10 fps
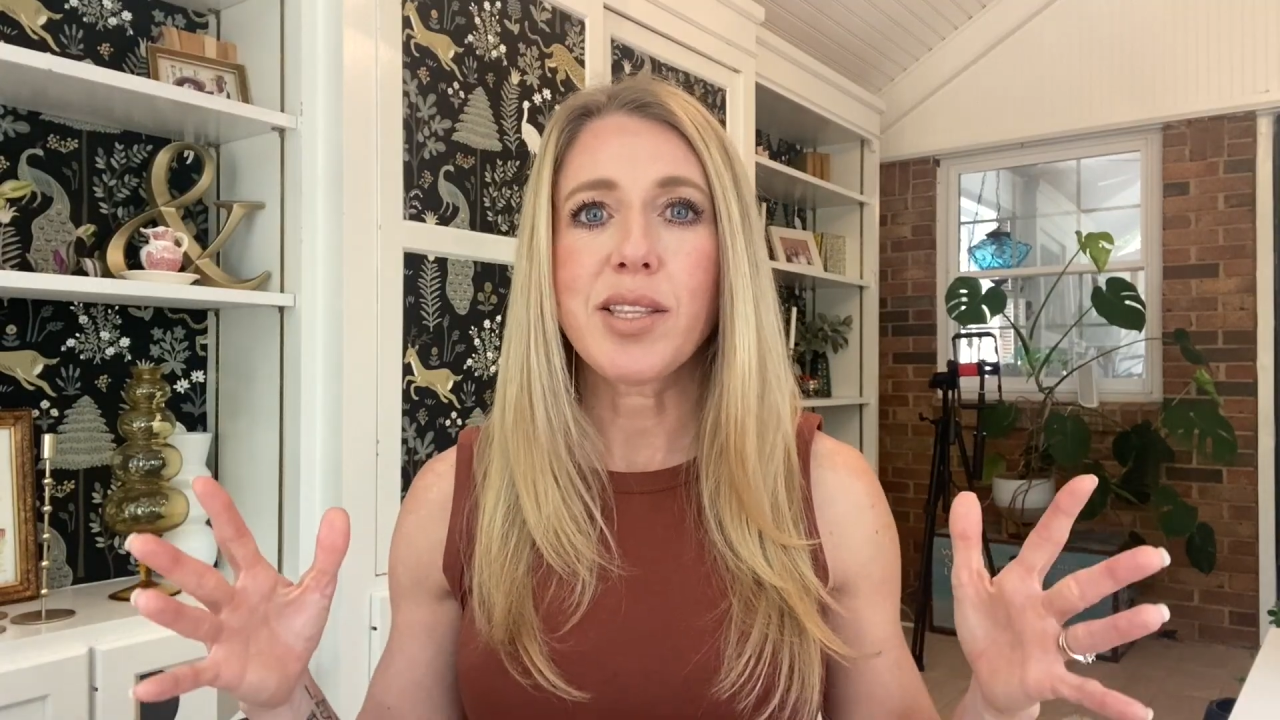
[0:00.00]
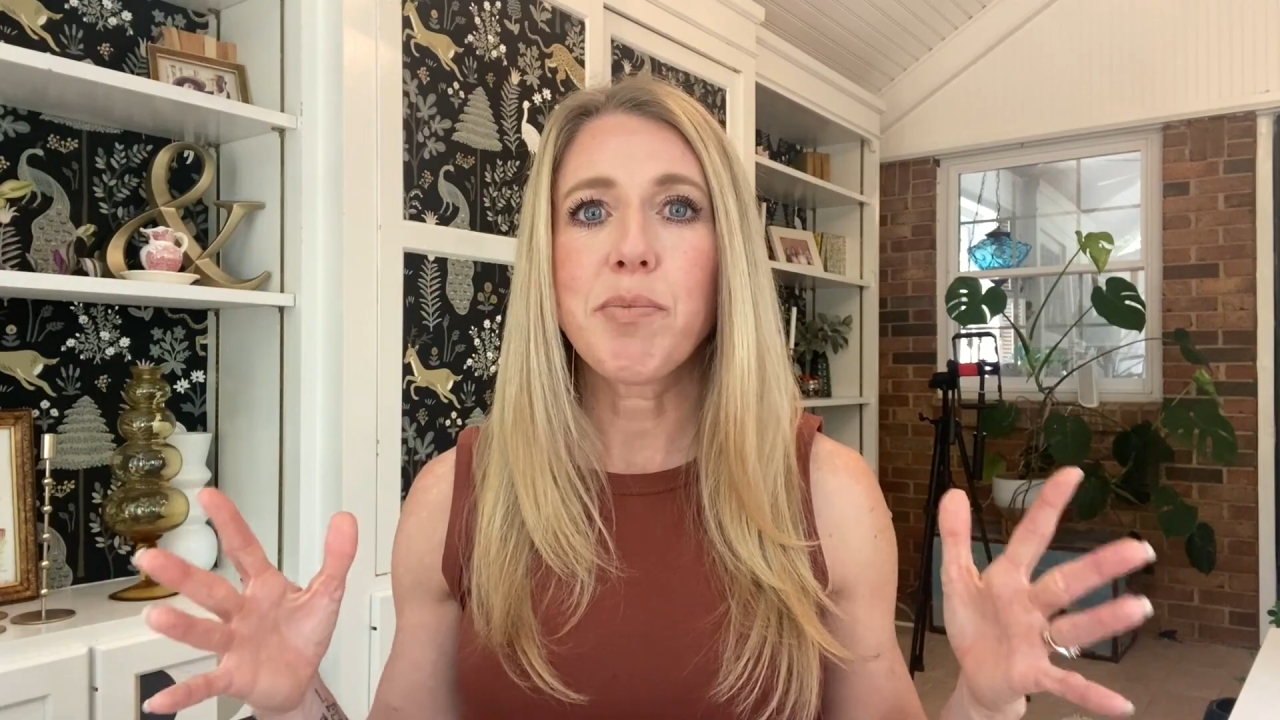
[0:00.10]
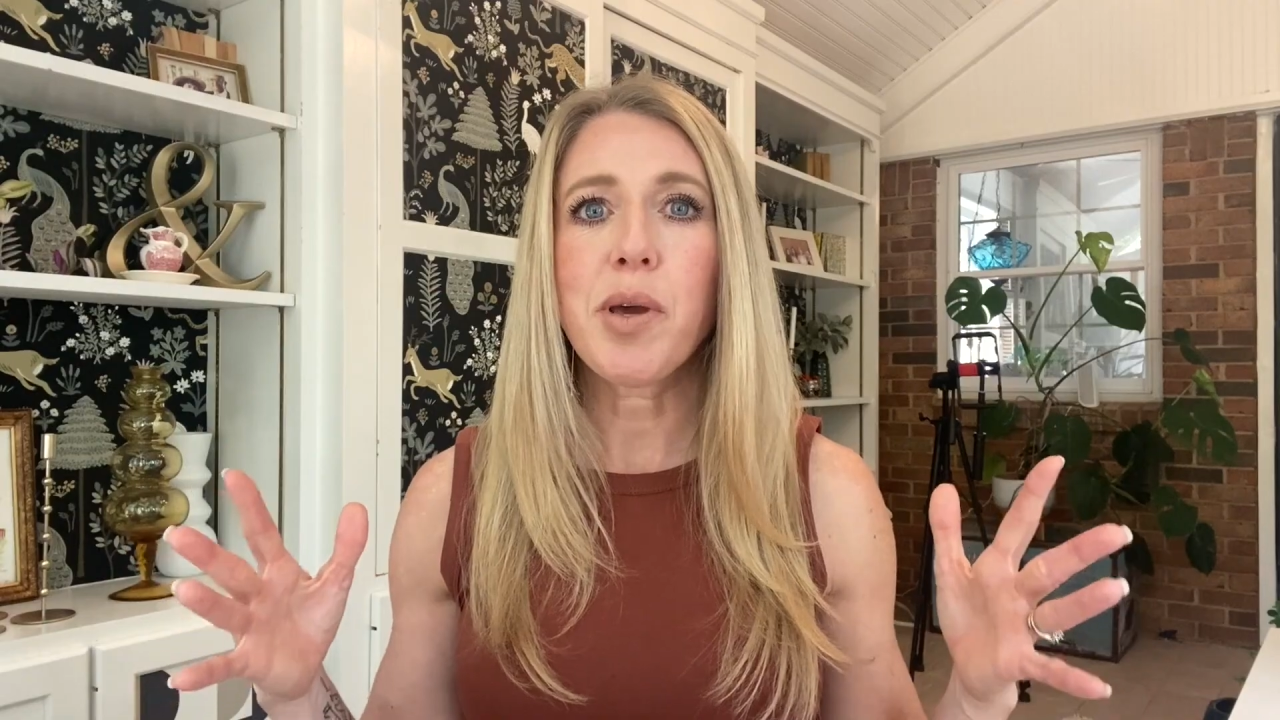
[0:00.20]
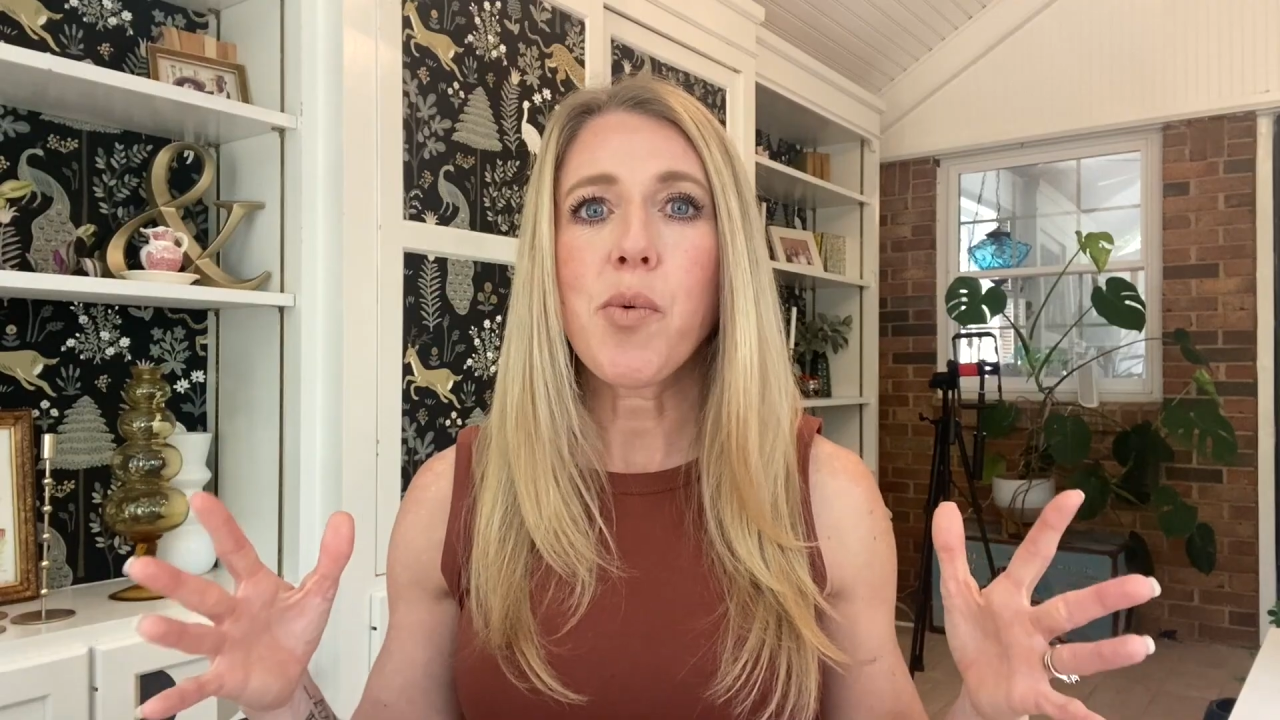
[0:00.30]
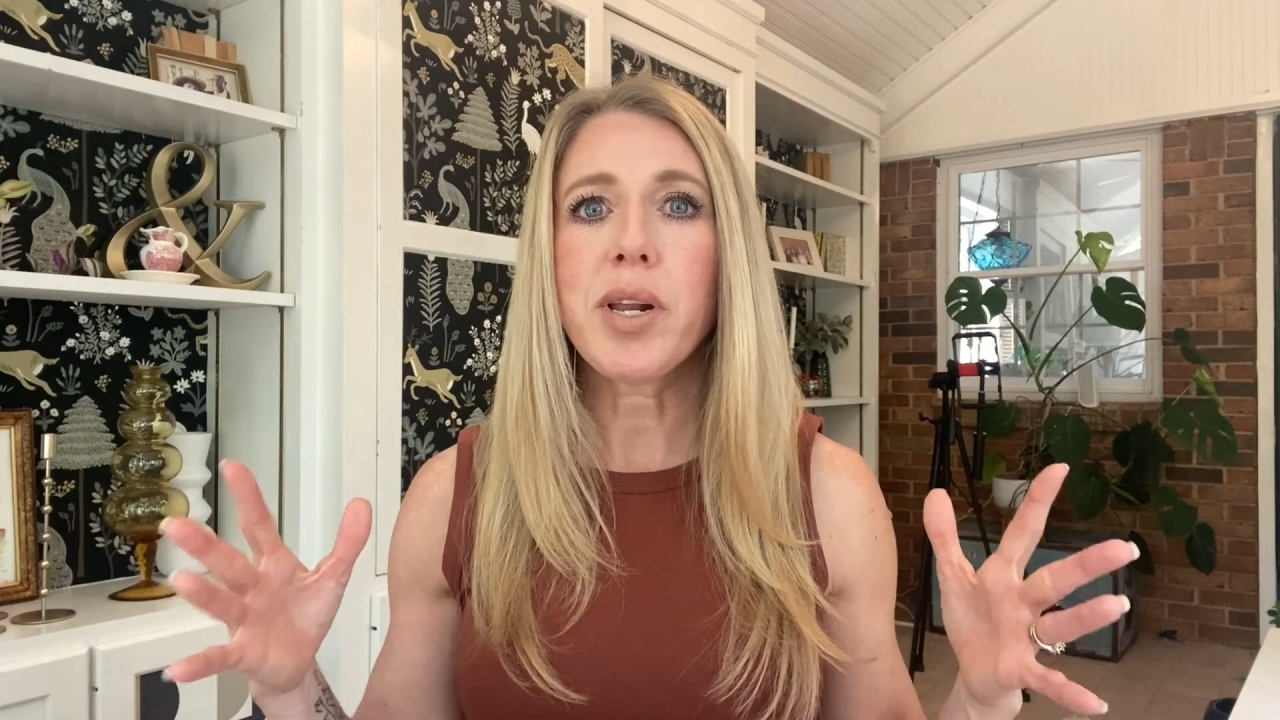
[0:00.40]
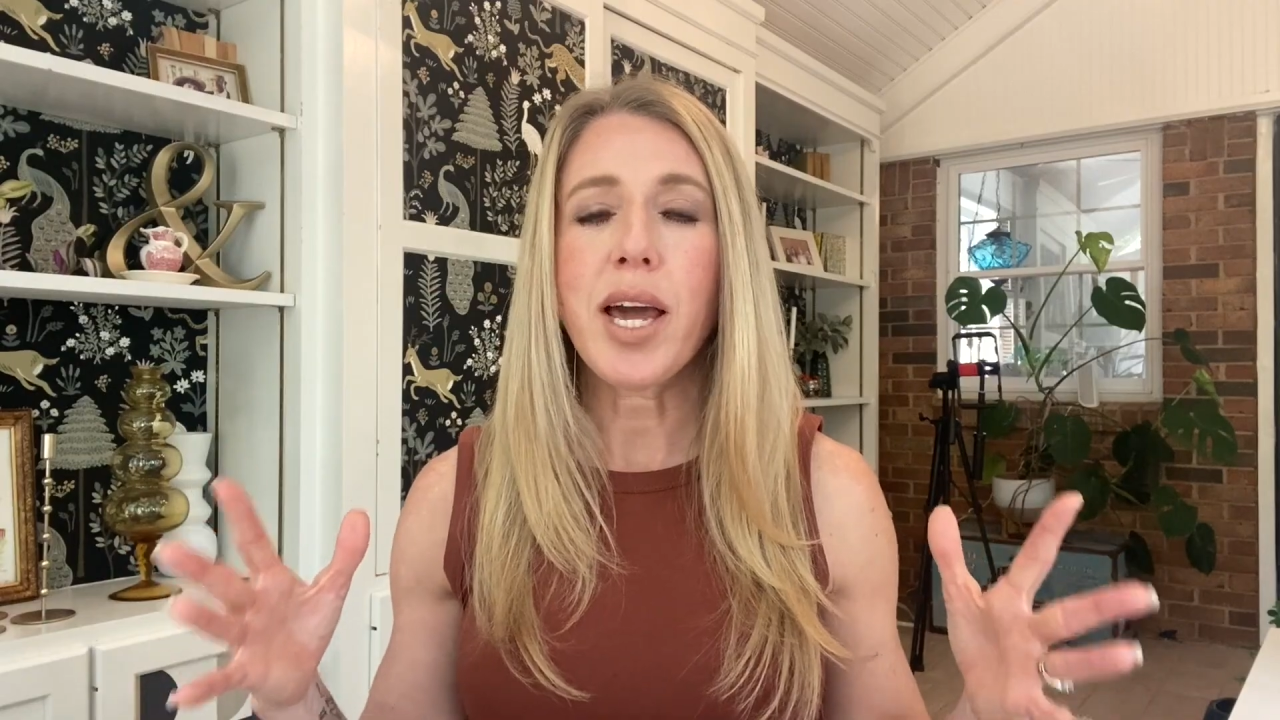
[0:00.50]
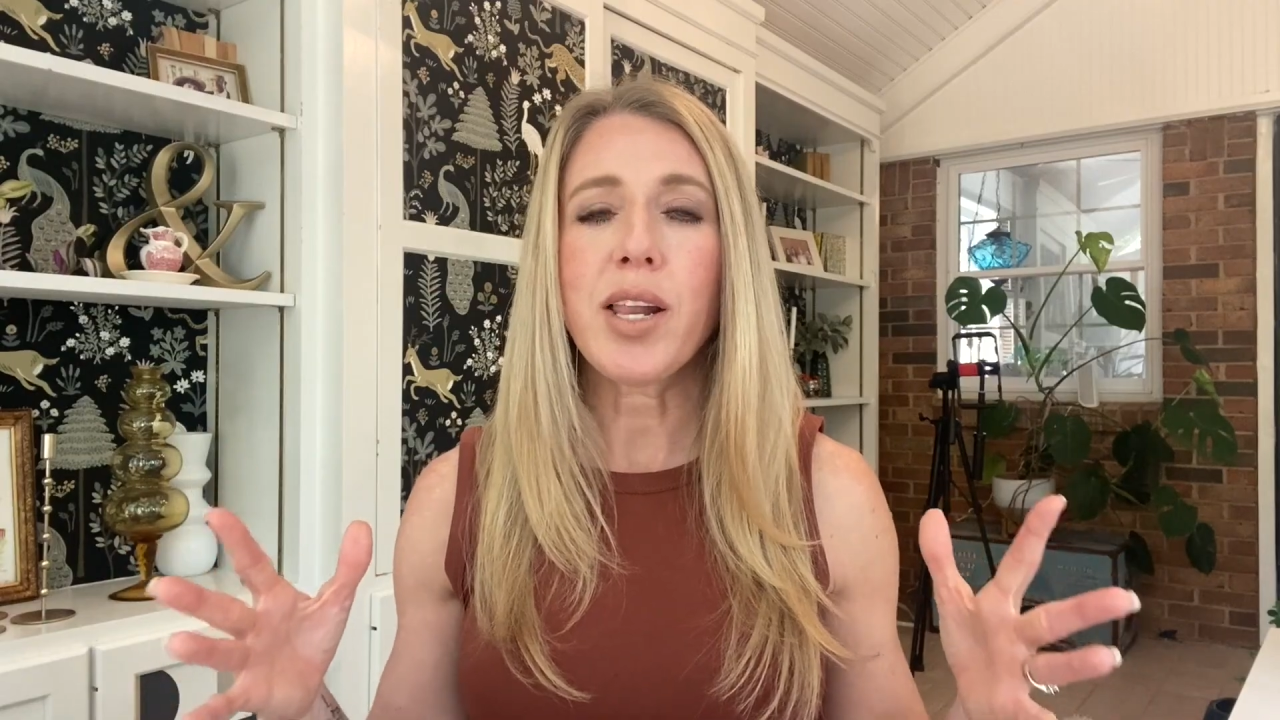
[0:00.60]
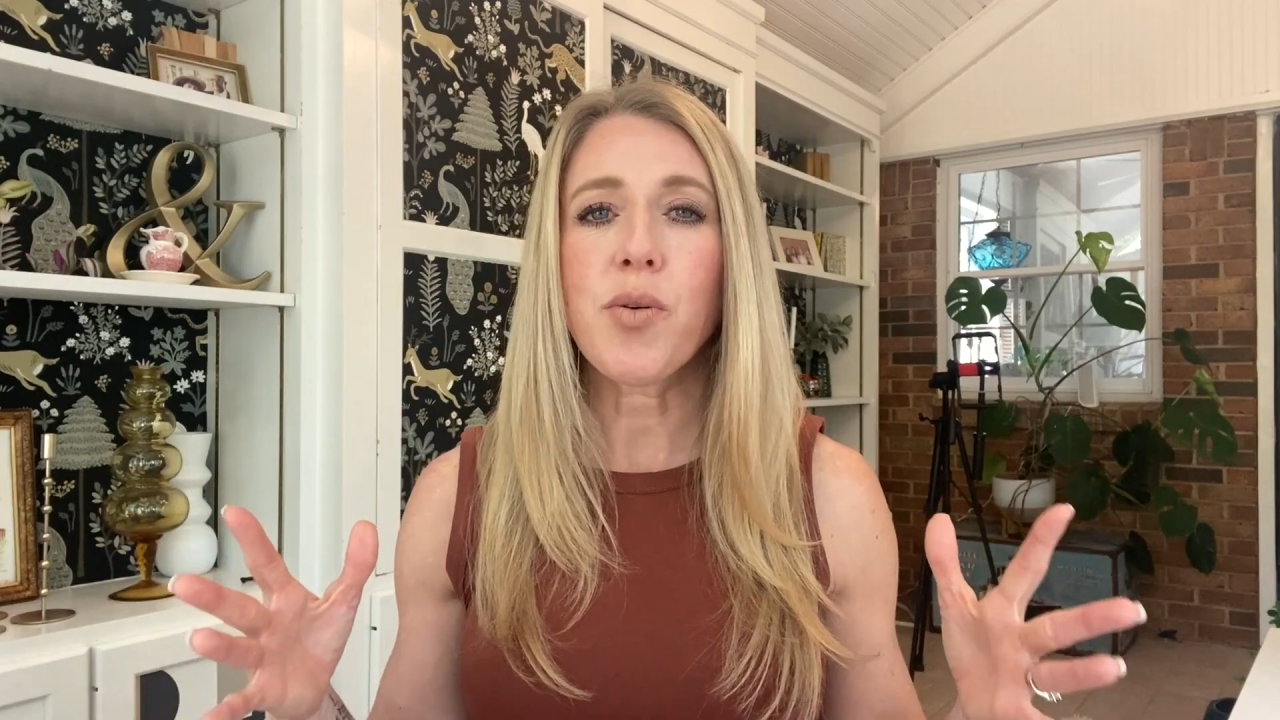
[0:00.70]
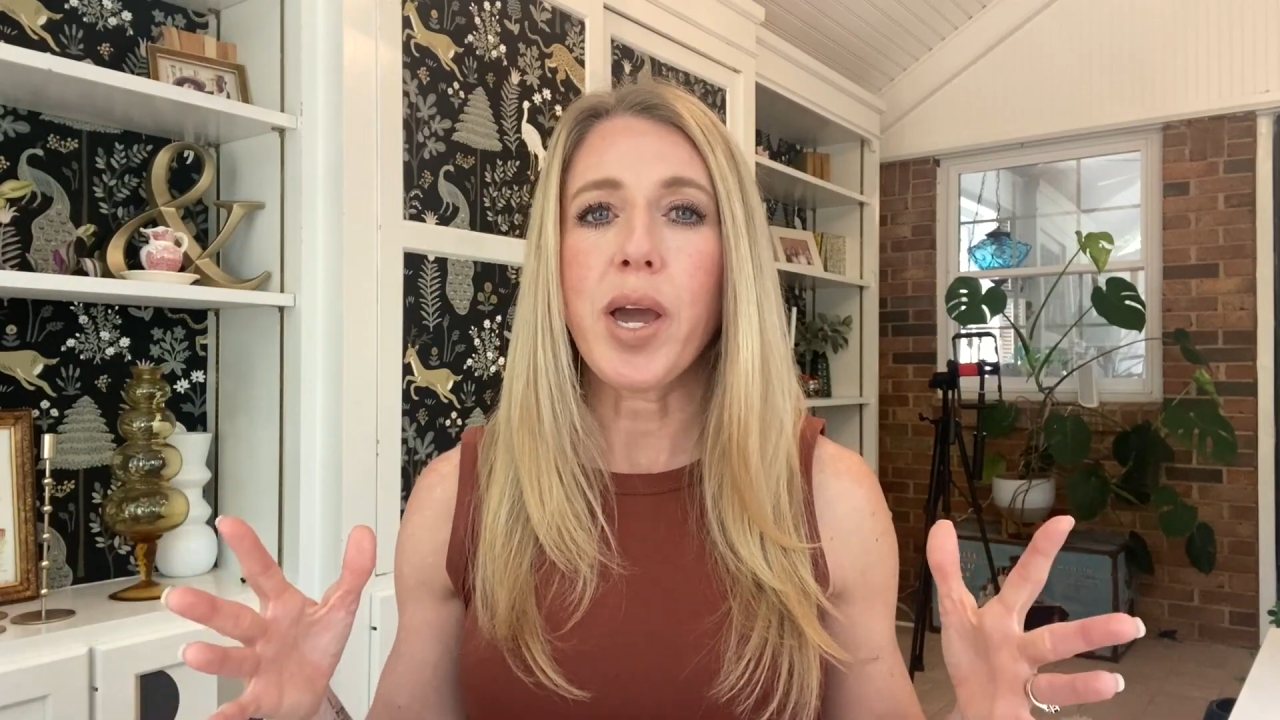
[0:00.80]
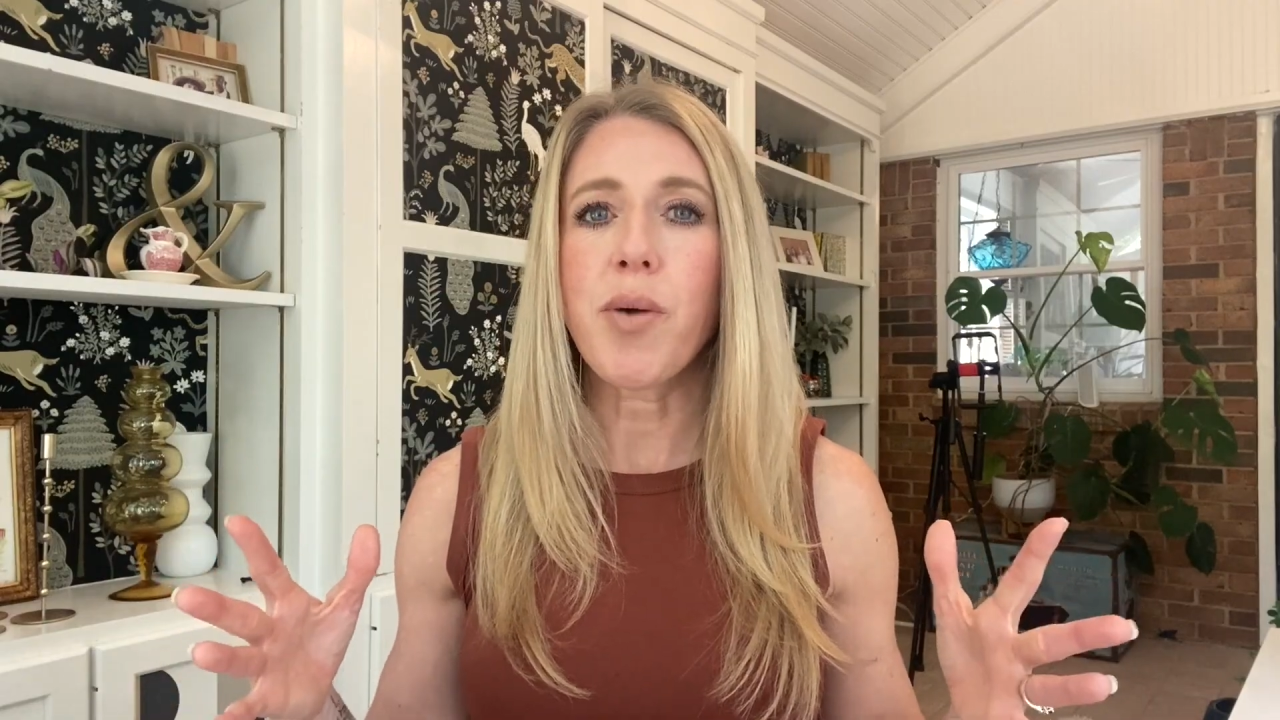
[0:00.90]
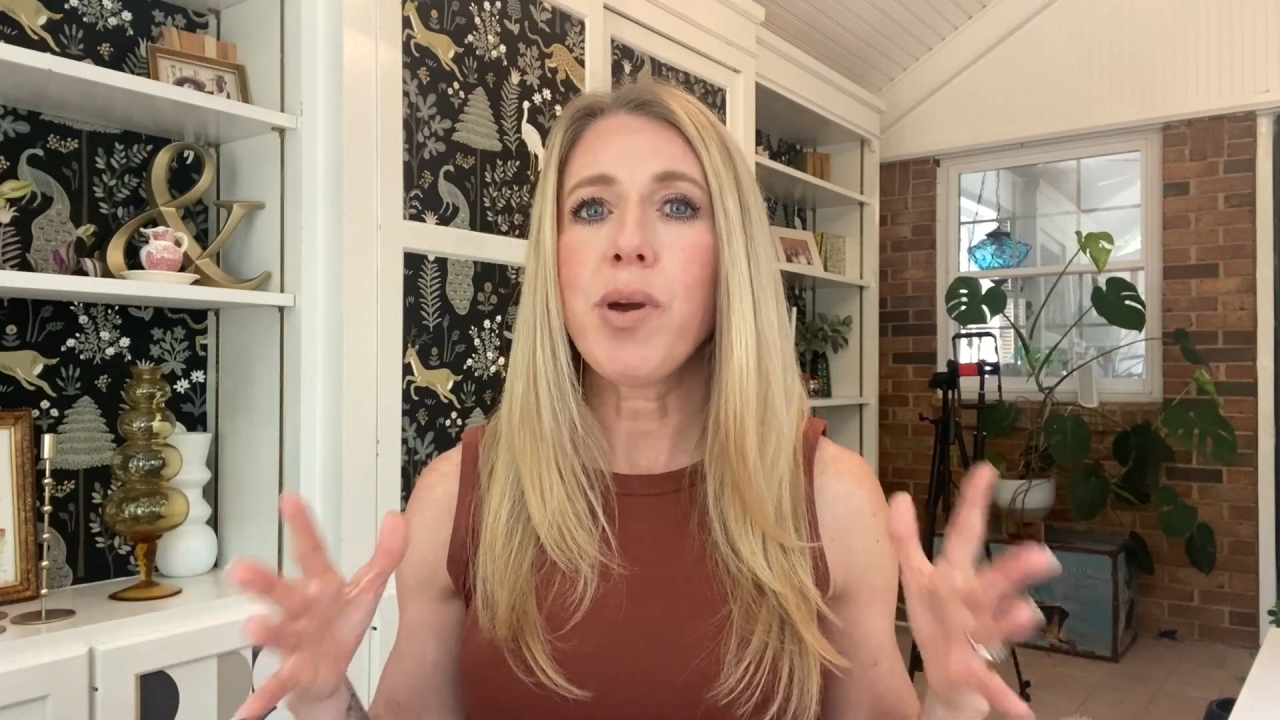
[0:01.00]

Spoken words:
the big one out of the way.